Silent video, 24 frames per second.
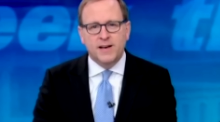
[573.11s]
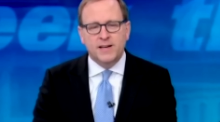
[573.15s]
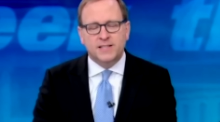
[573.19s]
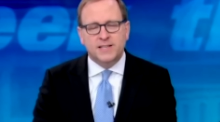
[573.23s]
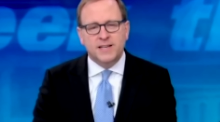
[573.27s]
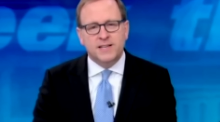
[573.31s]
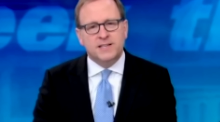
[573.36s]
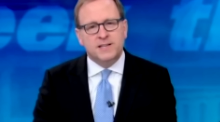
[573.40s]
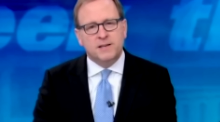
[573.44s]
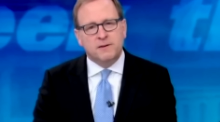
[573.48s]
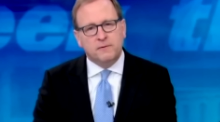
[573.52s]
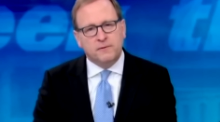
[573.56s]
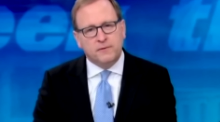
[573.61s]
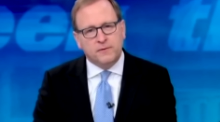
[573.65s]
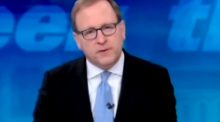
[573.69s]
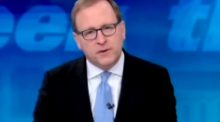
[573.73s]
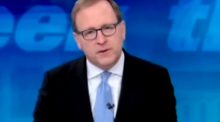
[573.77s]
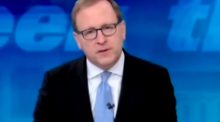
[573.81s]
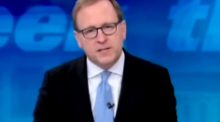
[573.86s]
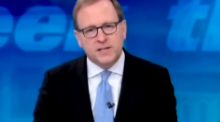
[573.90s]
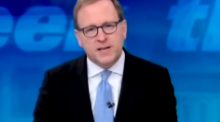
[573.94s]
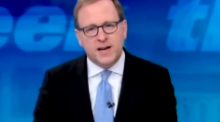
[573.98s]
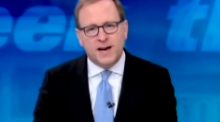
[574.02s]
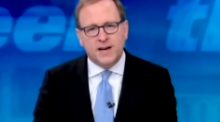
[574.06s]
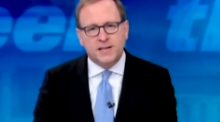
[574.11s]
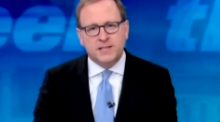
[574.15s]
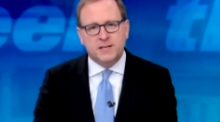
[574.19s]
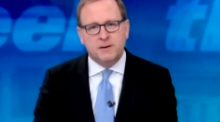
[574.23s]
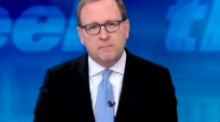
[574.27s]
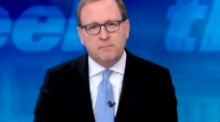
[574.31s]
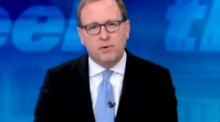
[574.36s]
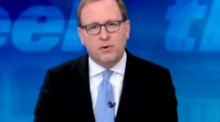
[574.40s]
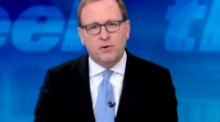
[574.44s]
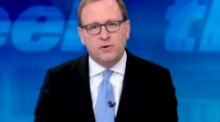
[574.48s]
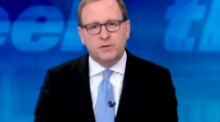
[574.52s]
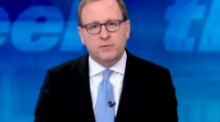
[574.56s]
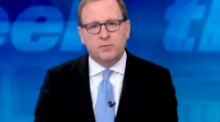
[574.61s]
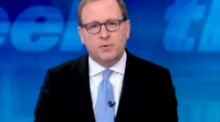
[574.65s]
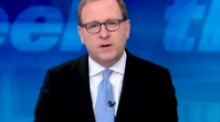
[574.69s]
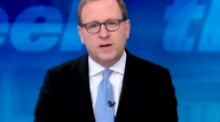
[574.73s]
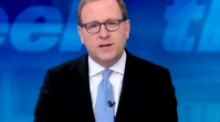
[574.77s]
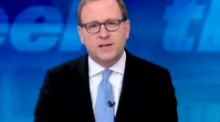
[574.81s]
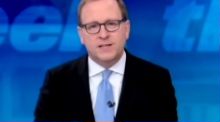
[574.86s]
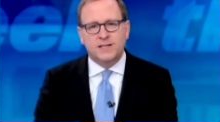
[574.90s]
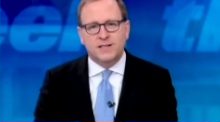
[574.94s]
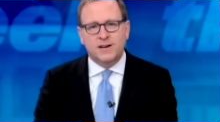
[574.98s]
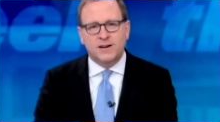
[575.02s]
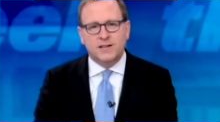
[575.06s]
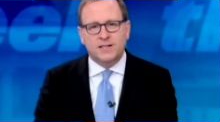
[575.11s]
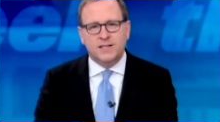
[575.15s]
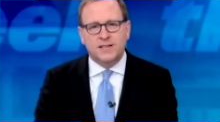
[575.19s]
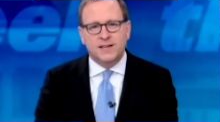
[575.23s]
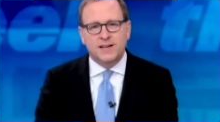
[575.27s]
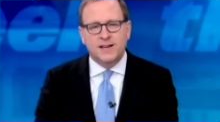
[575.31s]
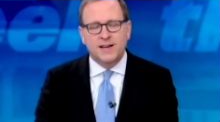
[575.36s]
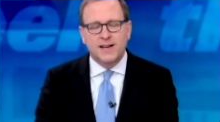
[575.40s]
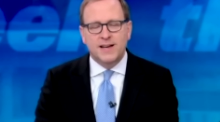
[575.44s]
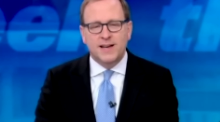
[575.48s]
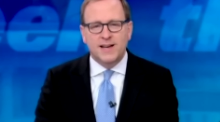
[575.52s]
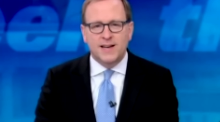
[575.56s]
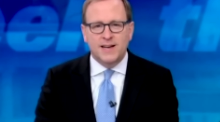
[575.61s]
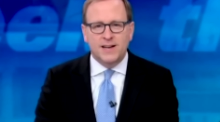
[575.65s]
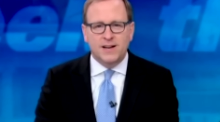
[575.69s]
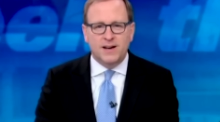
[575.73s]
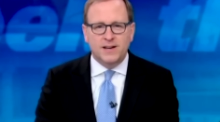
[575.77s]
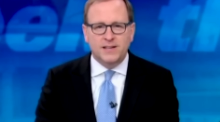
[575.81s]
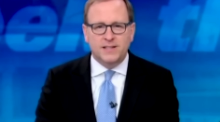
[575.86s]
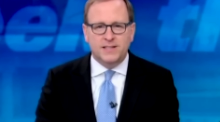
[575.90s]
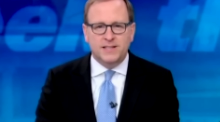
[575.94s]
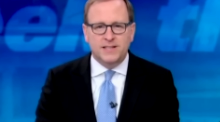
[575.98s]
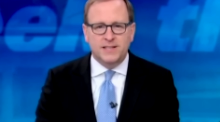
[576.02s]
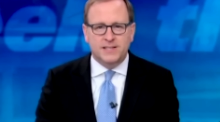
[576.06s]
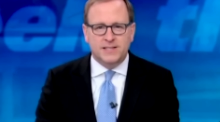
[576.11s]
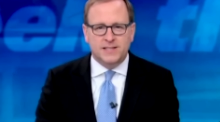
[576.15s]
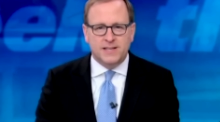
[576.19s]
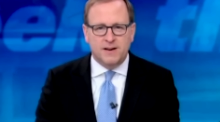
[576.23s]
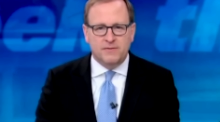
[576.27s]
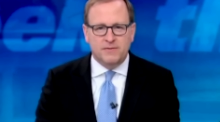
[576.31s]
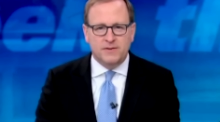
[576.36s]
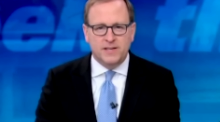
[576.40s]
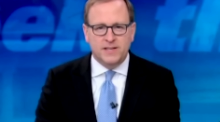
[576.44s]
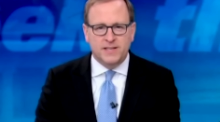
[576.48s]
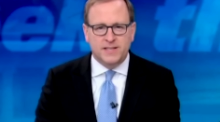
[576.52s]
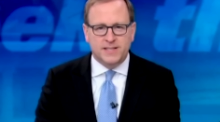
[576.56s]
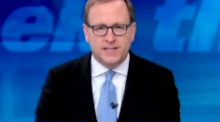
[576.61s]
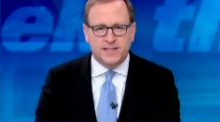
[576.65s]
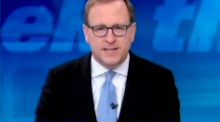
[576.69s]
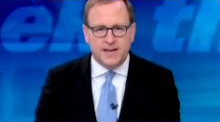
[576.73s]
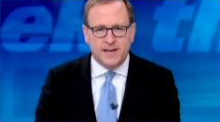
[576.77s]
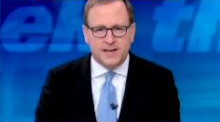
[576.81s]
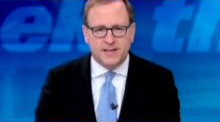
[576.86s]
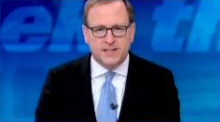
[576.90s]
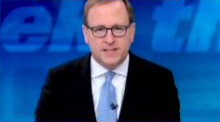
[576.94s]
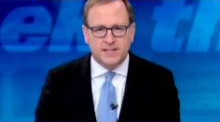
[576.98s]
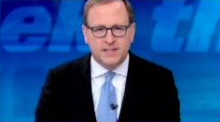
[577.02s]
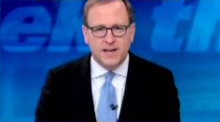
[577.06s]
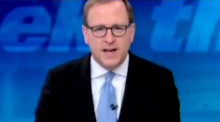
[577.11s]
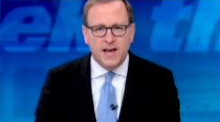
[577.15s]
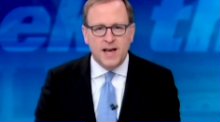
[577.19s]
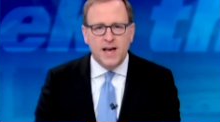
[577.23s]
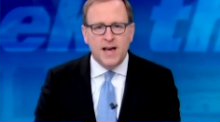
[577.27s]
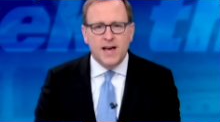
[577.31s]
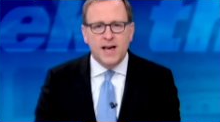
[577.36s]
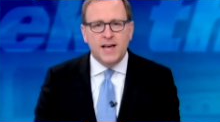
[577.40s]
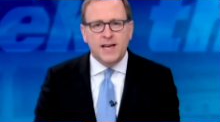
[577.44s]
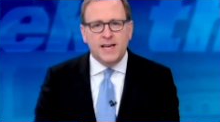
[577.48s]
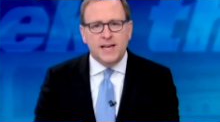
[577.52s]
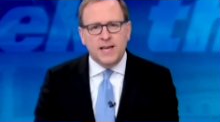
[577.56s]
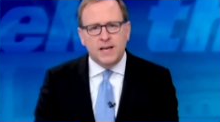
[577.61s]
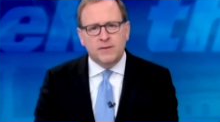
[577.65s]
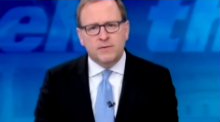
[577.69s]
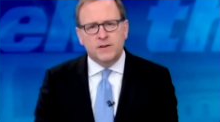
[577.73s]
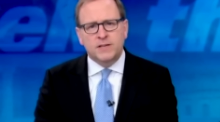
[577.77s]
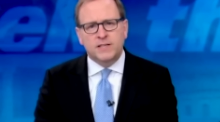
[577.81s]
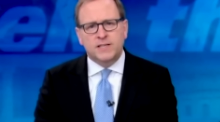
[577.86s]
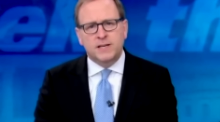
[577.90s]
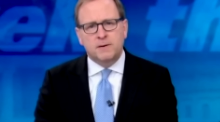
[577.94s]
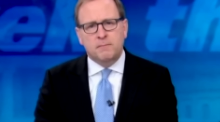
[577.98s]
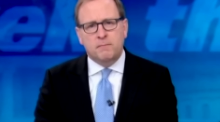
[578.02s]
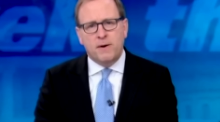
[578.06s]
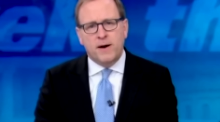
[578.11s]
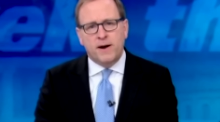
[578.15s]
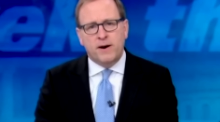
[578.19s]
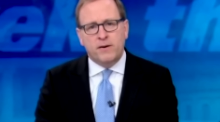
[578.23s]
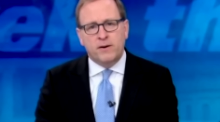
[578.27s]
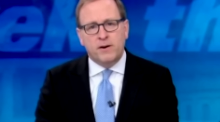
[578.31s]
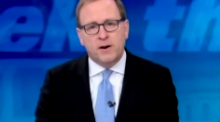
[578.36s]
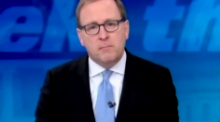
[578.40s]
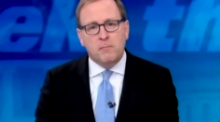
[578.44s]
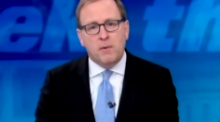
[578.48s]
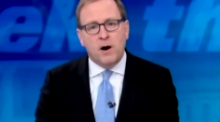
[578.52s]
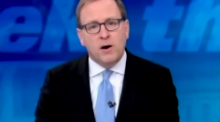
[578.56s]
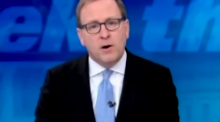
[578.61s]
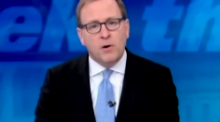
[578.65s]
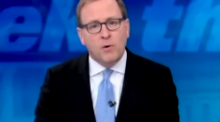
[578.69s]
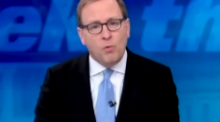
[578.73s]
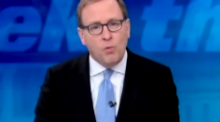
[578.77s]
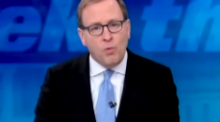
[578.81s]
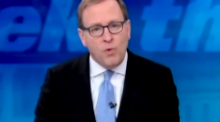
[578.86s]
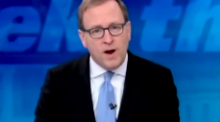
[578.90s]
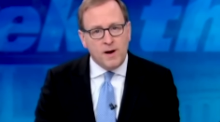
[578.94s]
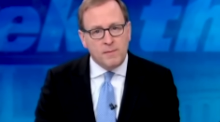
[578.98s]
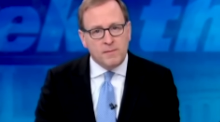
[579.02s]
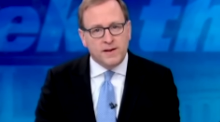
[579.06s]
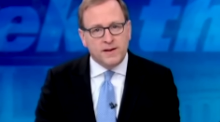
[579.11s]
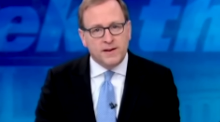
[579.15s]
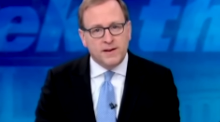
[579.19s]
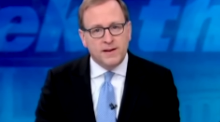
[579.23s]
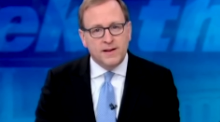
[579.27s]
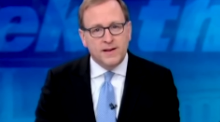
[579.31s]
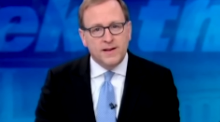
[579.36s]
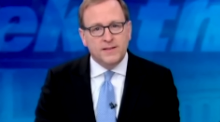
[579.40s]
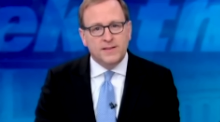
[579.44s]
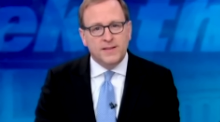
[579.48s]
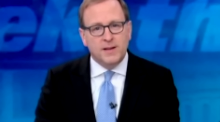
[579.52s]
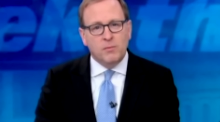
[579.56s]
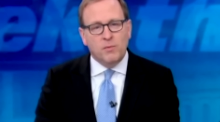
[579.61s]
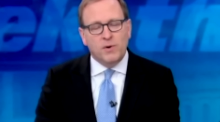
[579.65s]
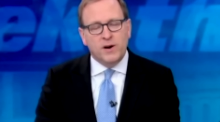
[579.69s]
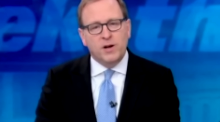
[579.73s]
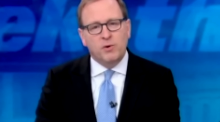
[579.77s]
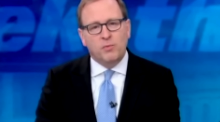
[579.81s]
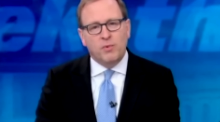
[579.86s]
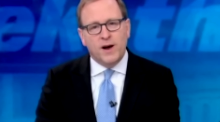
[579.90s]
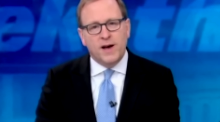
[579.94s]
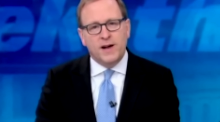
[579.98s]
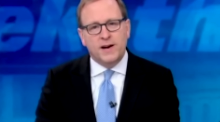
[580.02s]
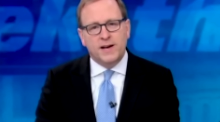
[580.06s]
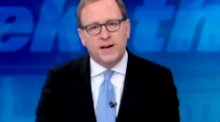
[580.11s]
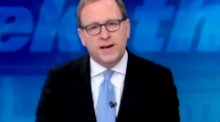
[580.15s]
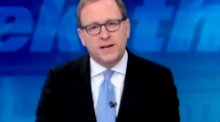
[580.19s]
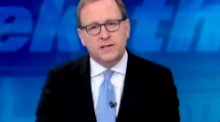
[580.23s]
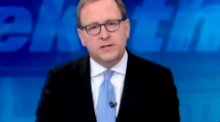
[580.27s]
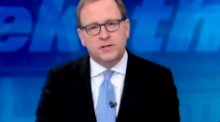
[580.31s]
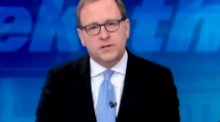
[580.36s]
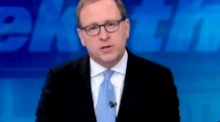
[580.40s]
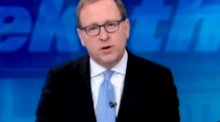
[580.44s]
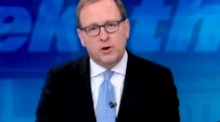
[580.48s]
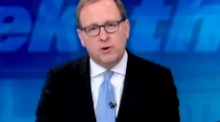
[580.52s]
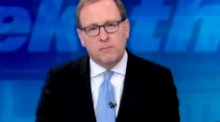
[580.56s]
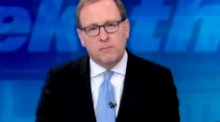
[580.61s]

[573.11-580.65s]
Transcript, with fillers: since the first exit polls were conducted in 1976. He even did better among women than when he ran against Joe